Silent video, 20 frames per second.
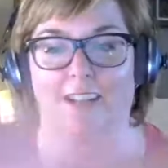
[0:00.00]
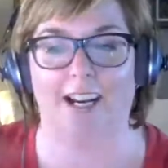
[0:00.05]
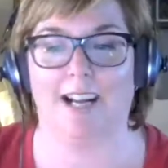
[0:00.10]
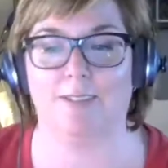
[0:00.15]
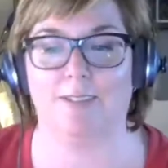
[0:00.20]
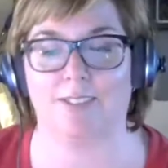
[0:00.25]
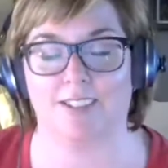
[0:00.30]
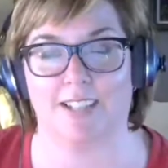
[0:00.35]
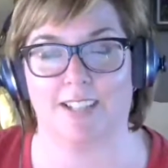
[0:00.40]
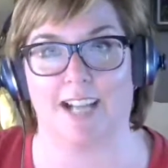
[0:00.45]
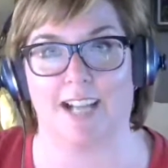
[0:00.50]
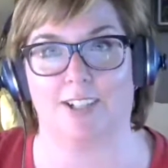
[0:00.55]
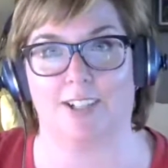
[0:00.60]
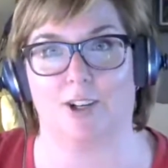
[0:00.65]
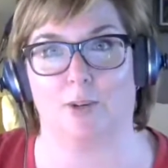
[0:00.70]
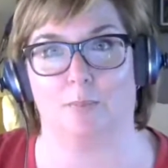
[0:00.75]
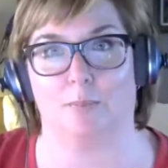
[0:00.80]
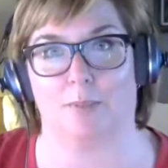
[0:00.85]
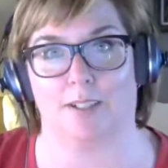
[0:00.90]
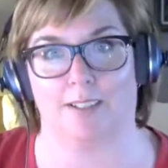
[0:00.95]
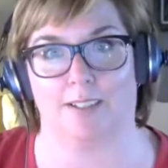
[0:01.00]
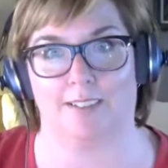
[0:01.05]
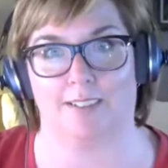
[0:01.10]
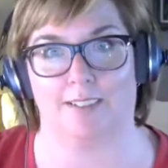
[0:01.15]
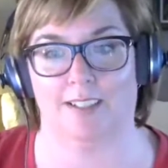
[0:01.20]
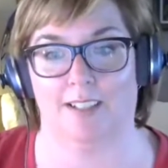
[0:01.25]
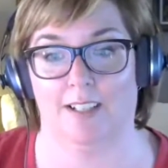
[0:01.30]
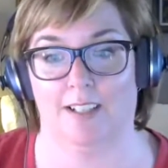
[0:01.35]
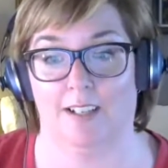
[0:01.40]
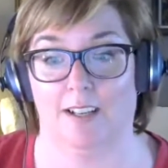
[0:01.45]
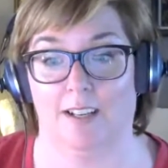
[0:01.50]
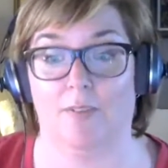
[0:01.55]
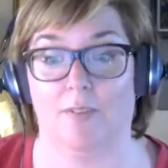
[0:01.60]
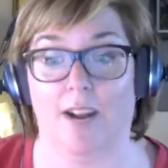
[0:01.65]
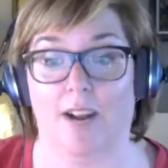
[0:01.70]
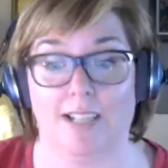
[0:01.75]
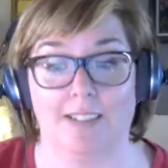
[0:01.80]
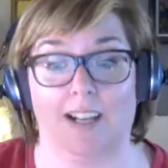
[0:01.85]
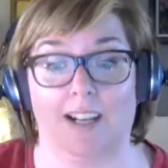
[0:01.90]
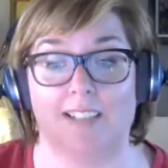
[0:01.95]
Slack open. In
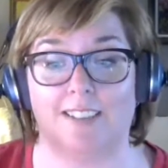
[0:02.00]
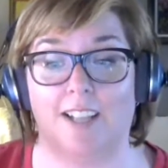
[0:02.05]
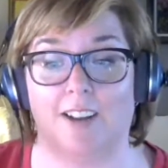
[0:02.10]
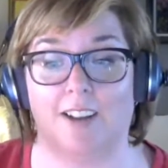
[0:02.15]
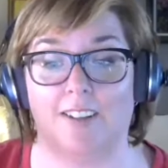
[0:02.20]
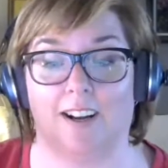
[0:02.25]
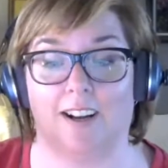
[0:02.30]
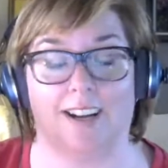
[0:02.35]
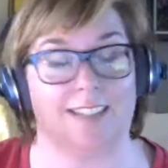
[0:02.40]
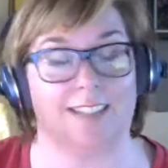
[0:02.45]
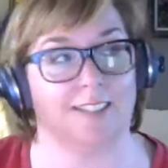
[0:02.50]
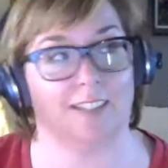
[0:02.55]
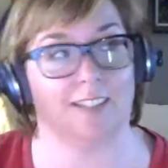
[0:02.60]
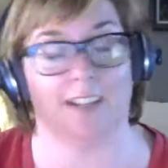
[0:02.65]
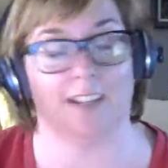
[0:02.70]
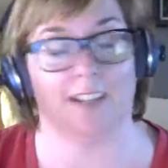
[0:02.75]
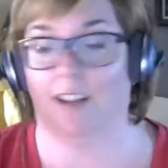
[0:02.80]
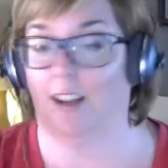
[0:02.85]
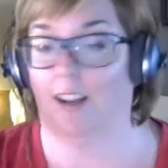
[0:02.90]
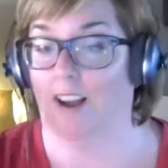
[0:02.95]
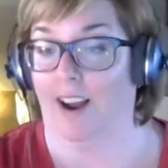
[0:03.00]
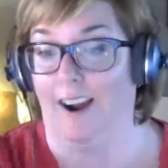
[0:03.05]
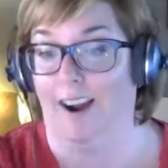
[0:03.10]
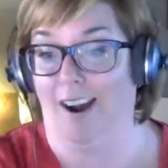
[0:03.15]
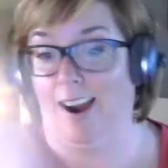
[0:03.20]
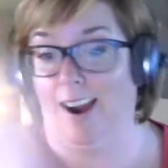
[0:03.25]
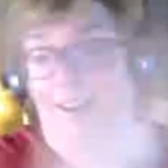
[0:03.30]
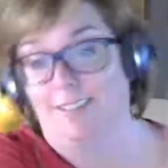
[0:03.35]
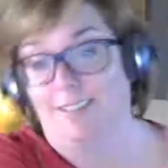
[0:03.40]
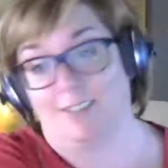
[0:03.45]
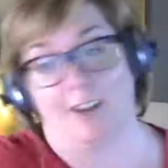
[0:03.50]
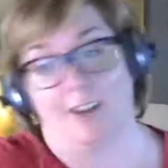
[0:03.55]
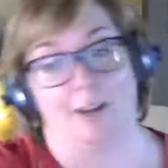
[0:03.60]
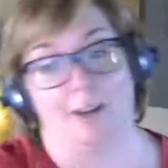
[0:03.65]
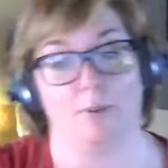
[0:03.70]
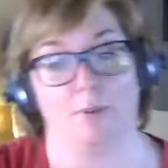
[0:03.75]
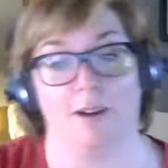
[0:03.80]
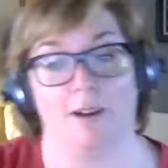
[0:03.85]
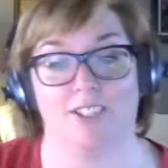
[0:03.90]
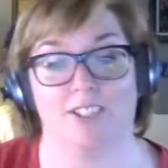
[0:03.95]
fact, I tell the guys,
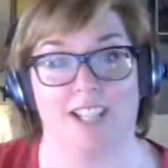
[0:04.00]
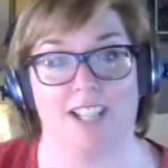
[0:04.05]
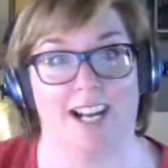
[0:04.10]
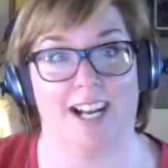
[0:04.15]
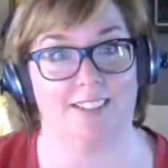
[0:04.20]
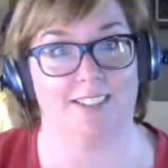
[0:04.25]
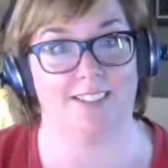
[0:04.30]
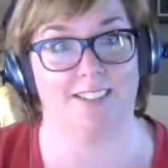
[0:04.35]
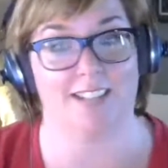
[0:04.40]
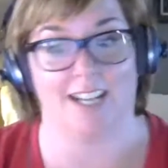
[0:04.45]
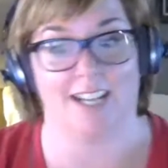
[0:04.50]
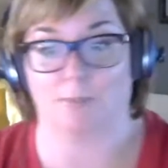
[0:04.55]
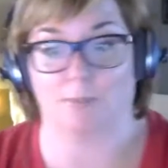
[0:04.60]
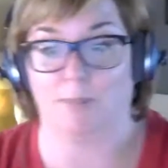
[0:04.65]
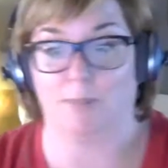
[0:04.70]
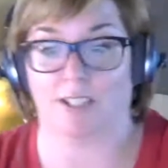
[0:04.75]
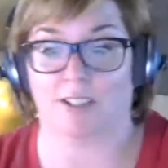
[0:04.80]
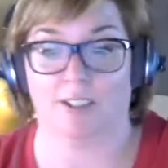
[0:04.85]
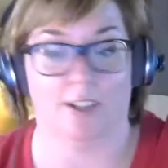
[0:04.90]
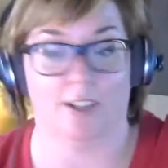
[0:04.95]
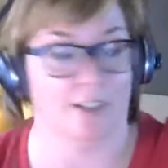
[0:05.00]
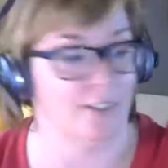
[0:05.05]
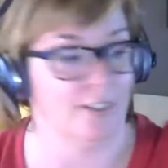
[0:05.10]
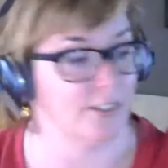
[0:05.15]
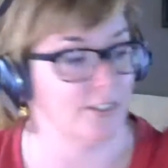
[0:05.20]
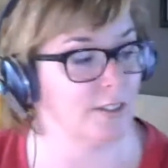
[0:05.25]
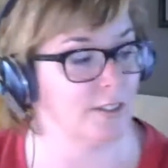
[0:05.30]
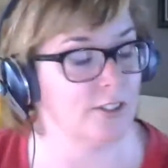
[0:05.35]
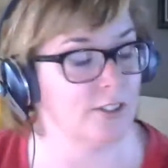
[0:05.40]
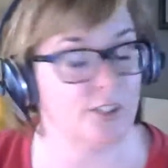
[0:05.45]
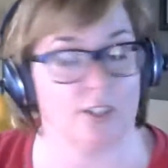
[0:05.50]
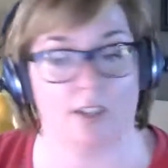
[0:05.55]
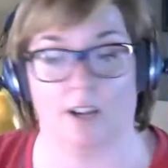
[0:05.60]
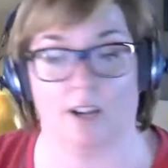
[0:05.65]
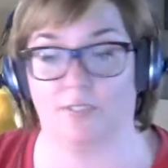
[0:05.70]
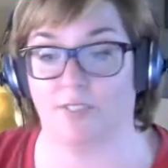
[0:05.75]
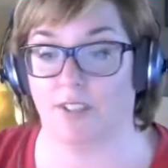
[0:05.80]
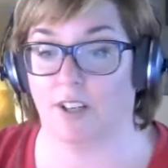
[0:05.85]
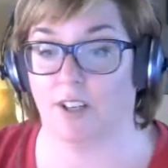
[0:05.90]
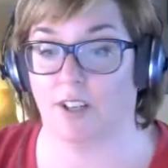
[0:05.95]
non-private chat, Slack's being closed. Turn off
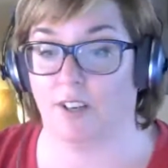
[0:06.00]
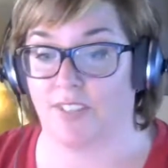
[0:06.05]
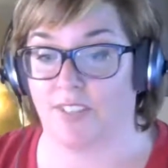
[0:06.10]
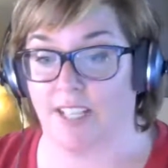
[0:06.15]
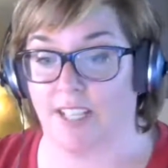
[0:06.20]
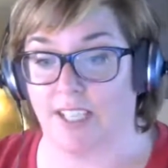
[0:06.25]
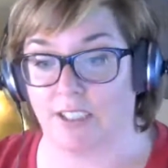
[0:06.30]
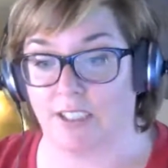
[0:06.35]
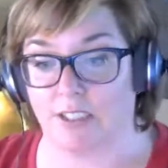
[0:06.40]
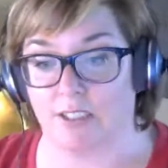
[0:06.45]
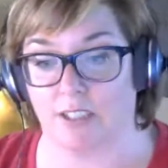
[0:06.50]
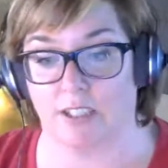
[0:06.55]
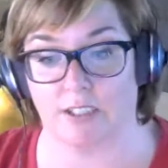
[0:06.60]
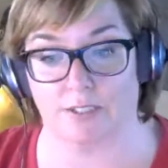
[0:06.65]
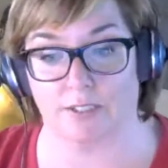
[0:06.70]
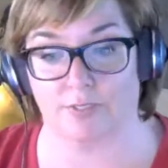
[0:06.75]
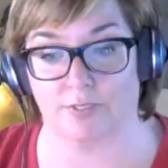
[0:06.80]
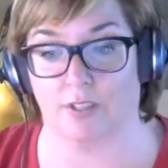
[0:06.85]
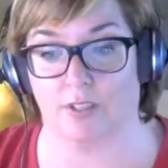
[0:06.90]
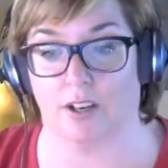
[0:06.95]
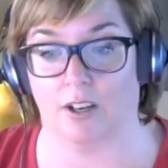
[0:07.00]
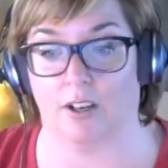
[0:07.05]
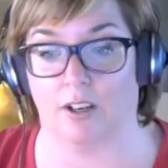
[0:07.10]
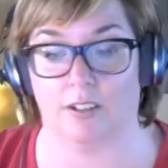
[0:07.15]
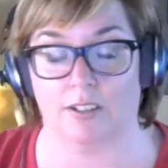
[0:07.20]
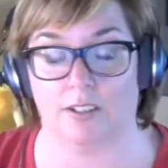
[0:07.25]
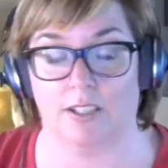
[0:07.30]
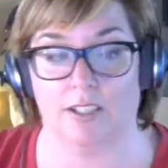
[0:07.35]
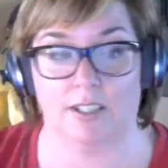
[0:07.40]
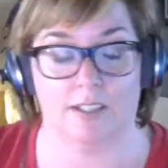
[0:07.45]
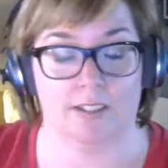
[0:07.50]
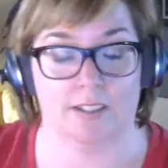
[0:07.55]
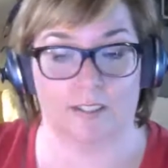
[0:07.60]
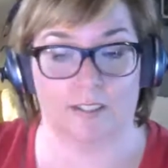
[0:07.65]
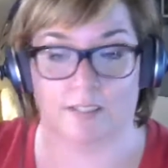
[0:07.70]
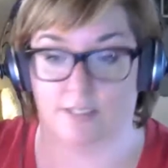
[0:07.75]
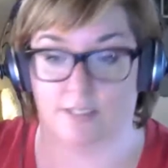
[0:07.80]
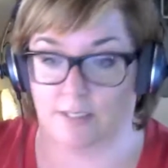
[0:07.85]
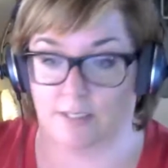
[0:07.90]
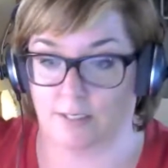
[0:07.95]
the notifications on your phone.
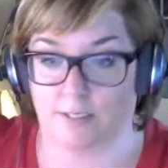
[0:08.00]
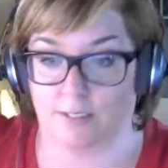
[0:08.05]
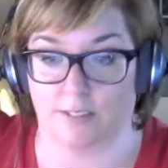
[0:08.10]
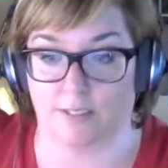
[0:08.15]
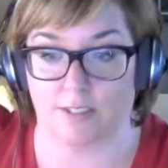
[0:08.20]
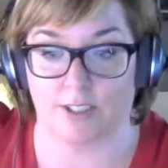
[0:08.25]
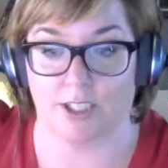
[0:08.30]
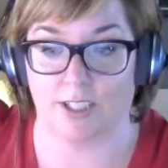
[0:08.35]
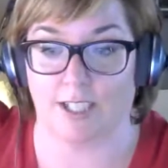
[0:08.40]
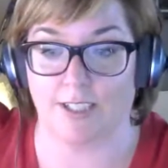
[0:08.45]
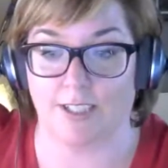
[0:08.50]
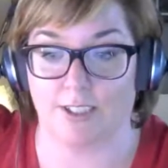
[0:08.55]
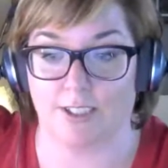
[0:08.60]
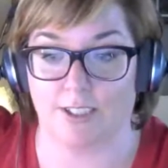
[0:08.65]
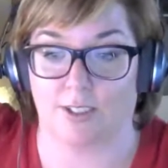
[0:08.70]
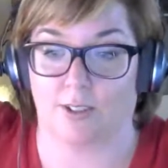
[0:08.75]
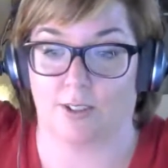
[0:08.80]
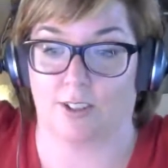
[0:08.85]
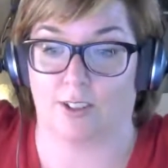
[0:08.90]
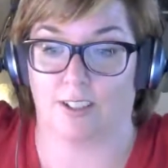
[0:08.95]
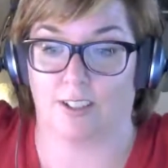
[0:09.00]
Shut your doors.